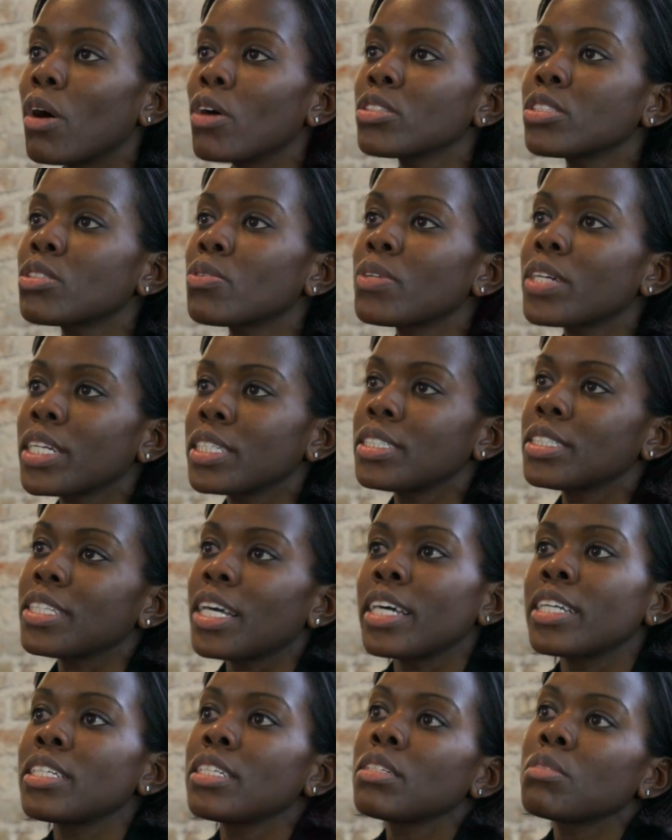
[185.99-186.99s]
Also, when I
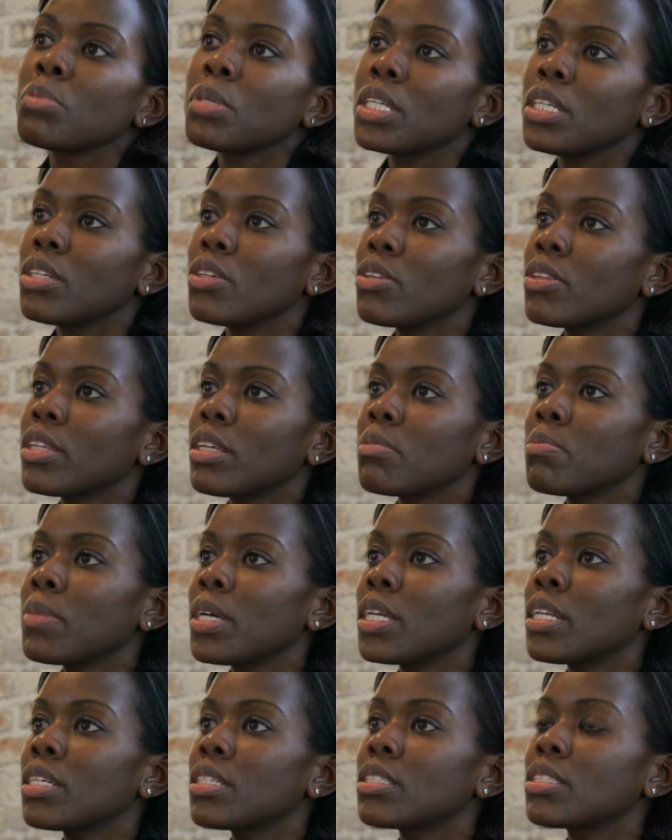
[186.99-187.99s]
designed Independent Youth, I
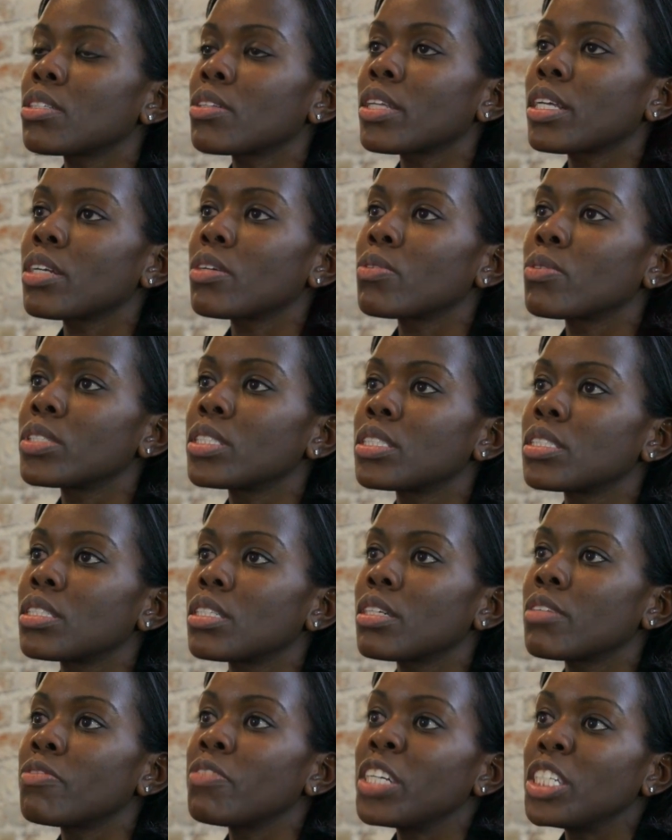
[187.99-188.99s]
made it so that it was
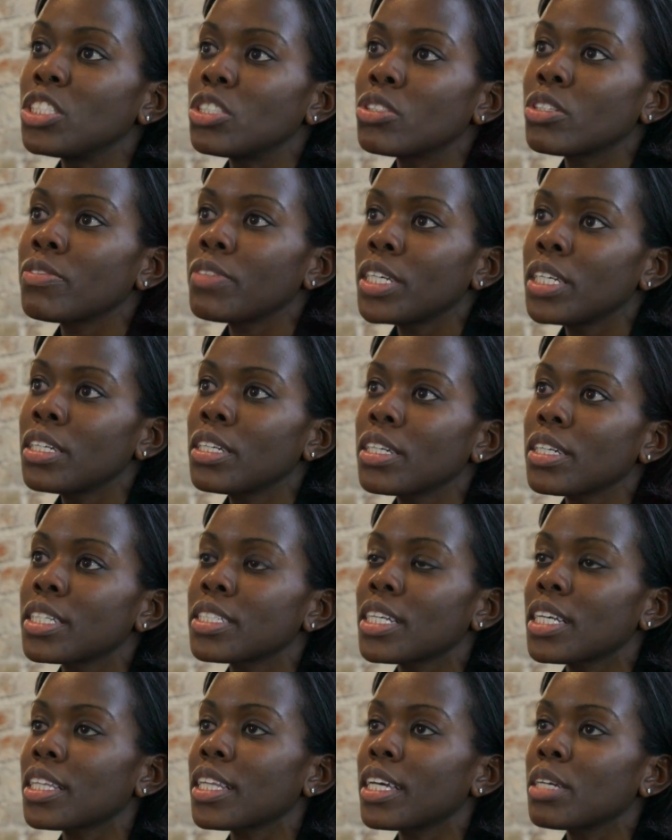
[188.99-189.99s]
event driven
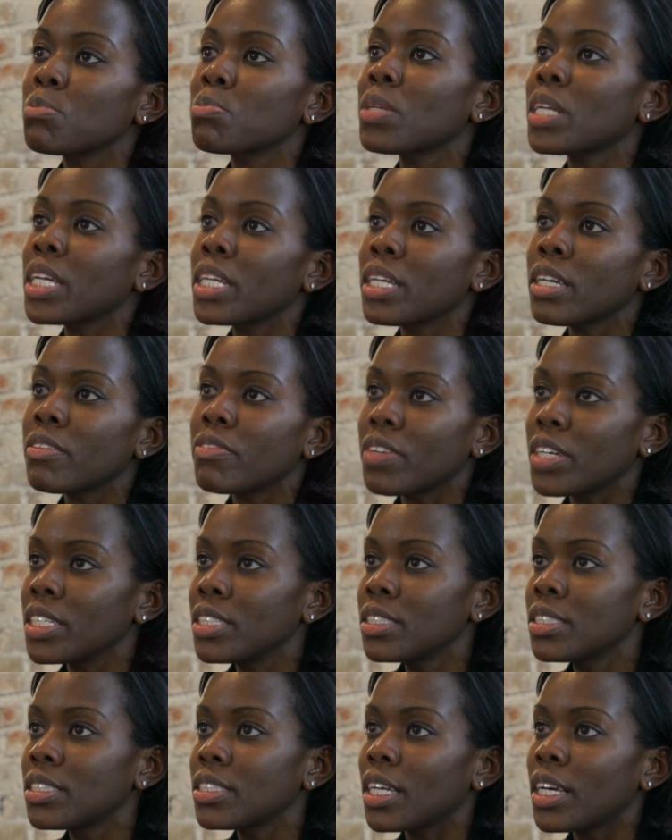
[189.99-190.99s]
because I like planning
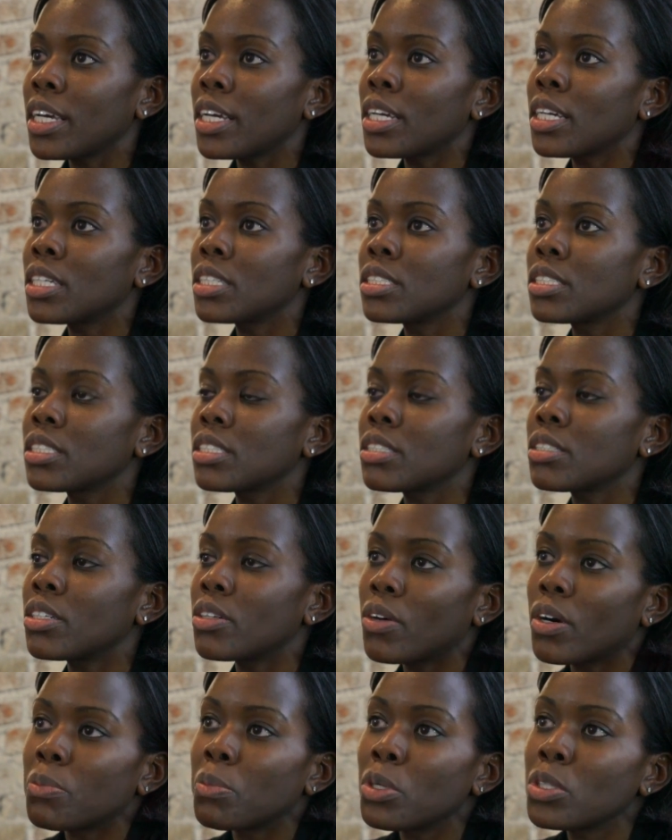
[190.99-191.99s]
events, and
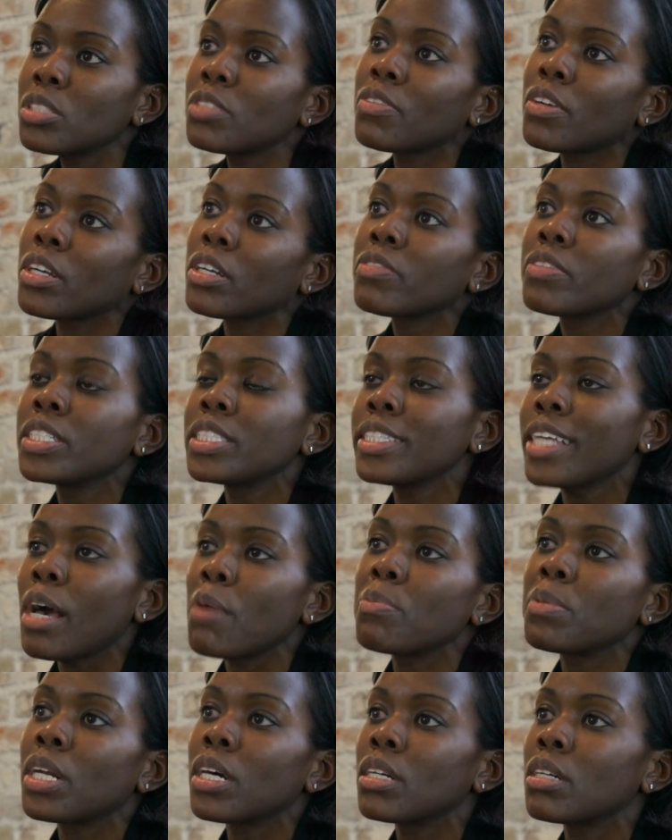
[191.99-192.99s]
most of our events
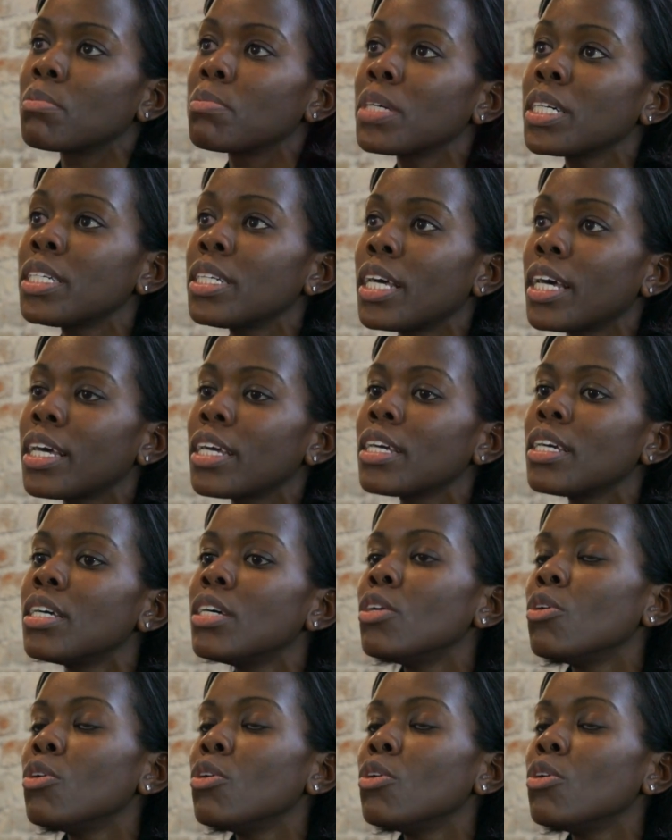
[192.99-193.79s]
happen on a Monday.